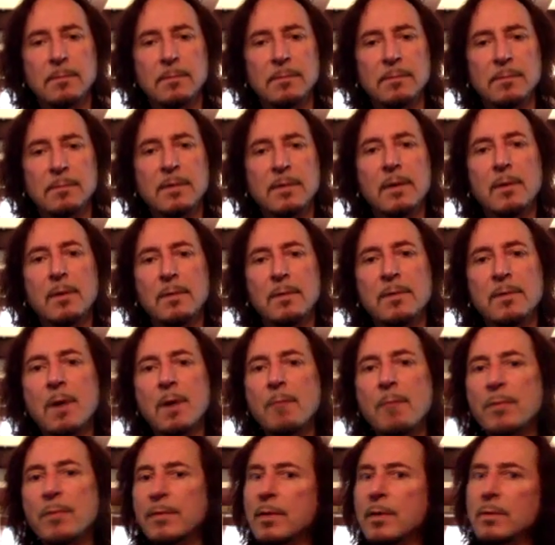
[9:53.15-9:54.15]
there are a
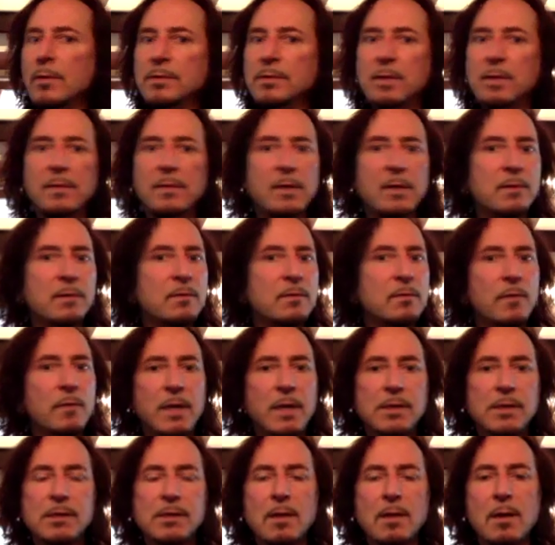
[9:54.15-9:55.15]
number of those and they're
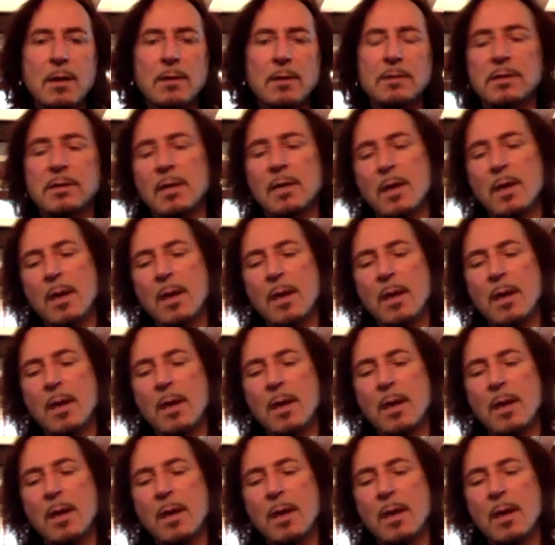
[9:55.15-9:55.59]
great songs.